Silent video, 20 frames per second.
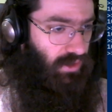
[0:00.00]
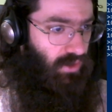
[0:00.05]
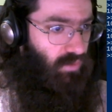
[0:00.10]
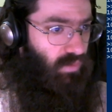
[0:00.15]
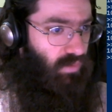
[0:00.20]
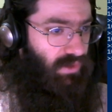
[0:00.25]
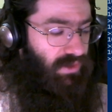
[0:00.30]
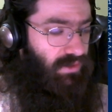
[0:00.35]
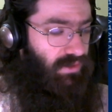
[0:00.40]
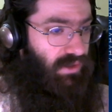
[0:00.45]

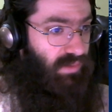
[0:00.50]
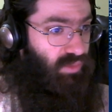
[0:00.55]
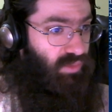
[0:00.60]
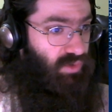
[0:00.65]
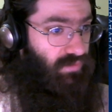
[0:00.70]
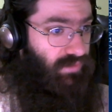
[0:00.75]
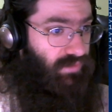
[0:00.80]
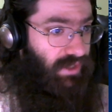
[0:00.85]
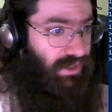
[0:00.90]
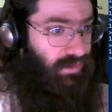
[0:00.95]
When the number
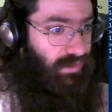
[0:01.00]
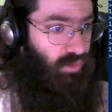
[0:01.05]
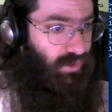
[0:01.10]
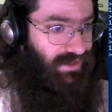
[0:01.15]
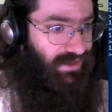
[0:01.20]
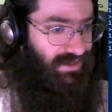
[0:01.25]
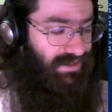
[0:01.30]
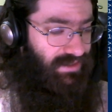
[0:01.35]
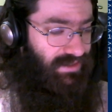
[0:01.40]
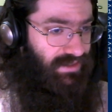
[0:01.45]
of data
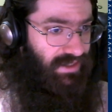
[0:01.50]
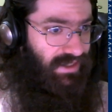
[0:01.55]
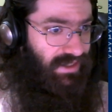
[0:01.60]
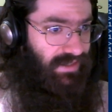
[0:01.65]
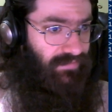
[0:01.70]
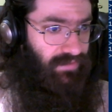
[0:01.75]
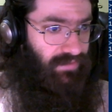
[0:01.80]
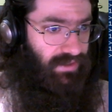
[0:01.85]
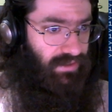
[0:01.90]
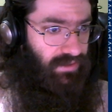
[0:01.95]
points is
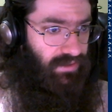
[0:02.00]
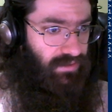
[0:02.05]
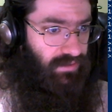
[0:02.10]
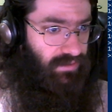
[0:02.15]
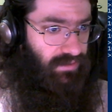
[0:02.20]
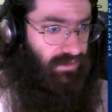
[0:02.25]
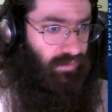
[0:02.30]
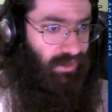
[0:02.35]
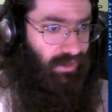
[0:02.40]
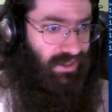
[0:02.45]
even,
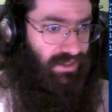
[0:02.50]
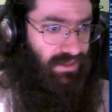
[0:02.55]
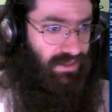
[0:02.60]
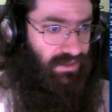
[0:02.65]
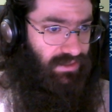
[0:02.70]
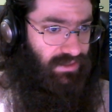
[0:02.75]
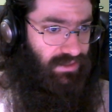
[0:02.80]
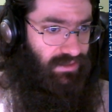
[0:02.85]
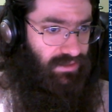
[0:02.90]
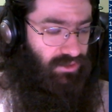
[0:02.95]
the
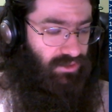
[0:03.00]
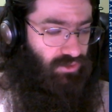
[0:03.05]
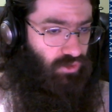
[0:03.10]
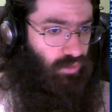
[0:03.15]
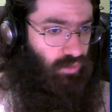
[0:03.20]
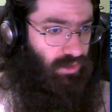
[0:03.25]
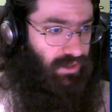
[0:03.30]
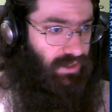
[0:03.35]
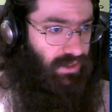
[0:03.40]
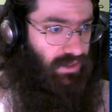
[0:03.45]
median is
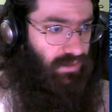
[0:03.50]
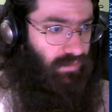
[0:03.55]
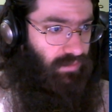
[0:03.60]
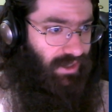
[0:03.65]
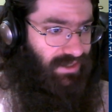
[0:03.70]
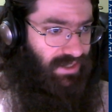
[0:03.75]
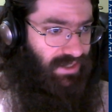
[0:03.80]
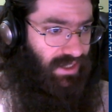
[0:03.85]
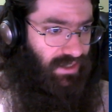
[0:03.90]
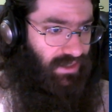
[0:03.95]
interpolated by
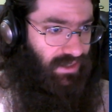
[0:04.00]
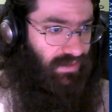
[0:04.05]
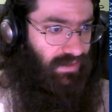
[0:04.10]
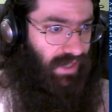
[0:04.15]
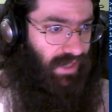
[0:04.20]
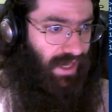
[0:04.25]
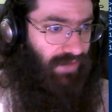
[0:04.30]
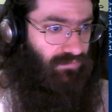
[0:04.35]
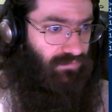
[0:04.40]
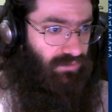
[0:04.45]
taking the
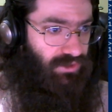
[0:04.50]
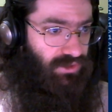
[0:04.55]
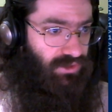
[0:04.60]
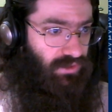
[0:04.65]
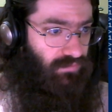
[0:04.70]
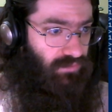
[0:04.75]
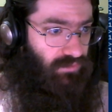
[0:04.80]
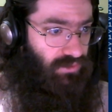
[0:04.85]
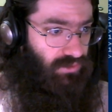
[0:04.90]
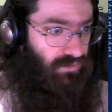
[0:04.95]
average
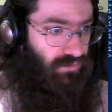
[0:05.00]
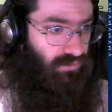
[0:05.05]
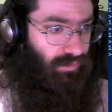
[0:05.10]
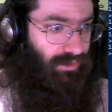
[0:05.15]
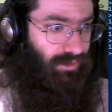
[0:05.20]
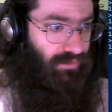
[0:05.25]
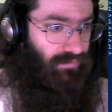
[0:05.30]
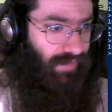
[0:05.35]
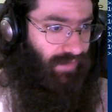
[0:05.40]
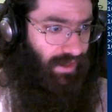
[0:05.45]
of the two
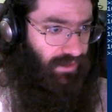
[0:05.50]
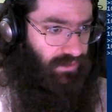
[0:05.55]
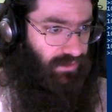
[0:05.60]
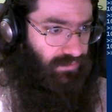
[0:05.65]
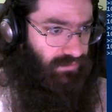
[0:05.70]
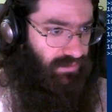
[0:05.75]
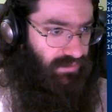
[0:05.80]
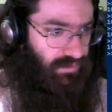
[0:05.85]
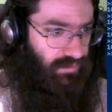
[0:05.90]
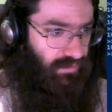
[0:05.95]
middle
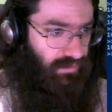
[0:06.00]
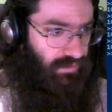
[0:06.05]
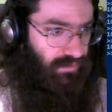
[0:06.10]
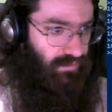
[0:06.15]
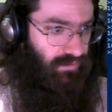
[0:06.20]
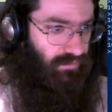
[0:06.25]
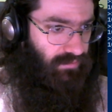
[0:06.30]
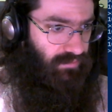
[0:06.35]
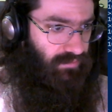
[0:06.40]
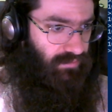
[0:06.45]
values.
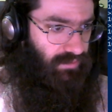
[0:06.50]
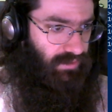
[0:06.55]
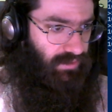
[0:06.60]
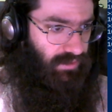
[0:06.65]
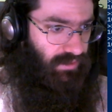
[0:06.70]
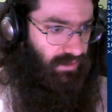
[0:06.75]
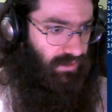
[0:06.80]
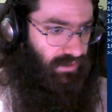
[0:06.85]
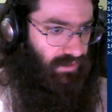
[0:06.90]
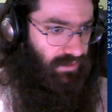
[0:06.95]

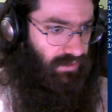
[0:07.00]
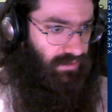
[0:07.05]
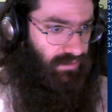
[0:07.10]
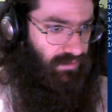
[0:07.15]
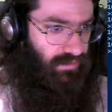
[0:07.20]
Okay.